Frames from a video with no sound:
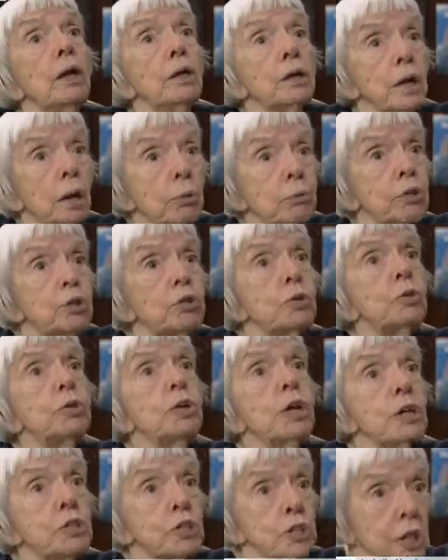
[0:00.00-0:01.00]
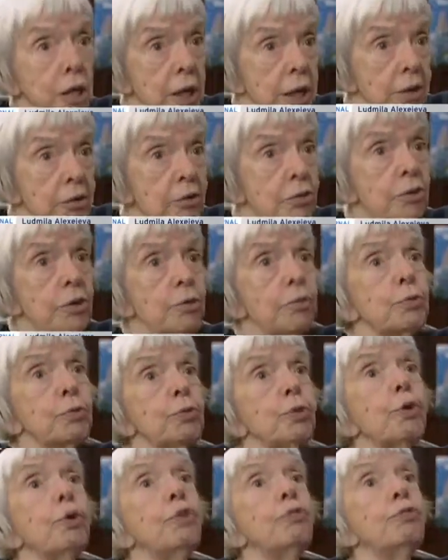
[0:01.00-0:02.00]
We can't choose where and
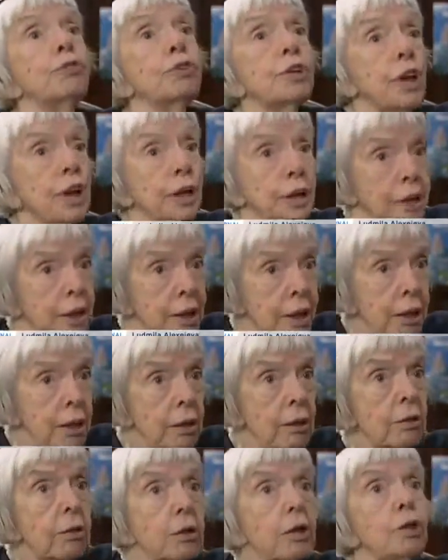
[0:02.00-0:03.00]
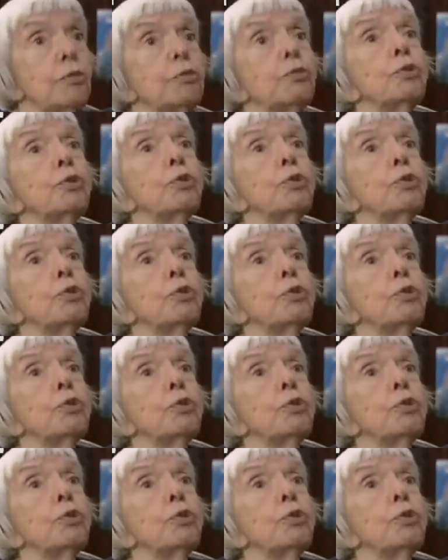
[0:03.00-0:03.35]
when we're going to be born.